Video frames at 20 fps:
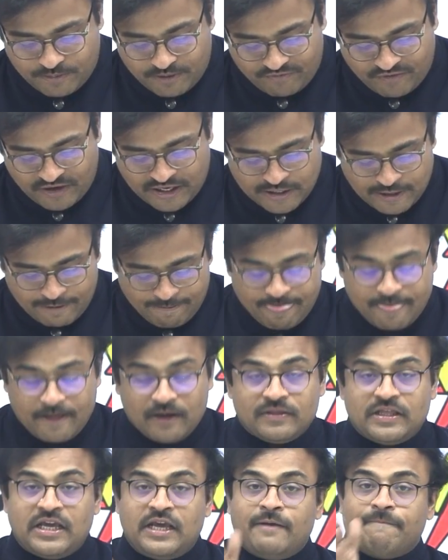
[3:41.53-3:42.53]
between
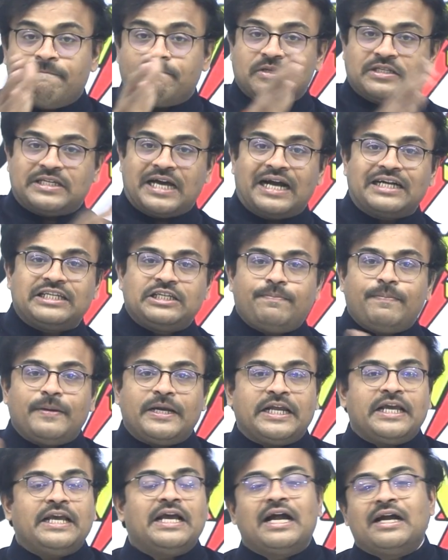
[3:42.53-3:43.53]
the
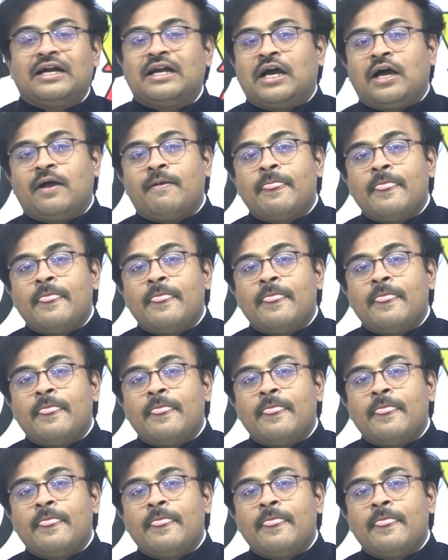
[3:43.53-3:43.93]
ChatGPT and